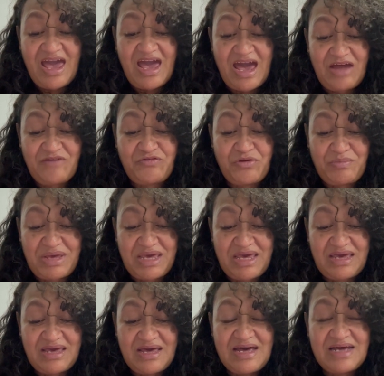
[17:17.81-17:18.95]
and for
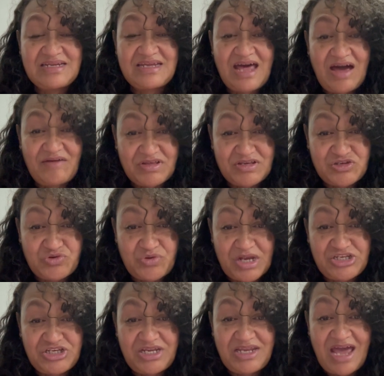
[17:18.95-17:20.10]
me to have the
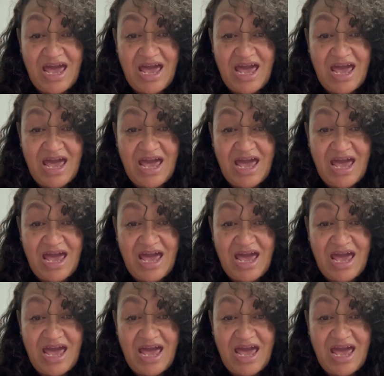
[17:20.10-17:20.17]
stretching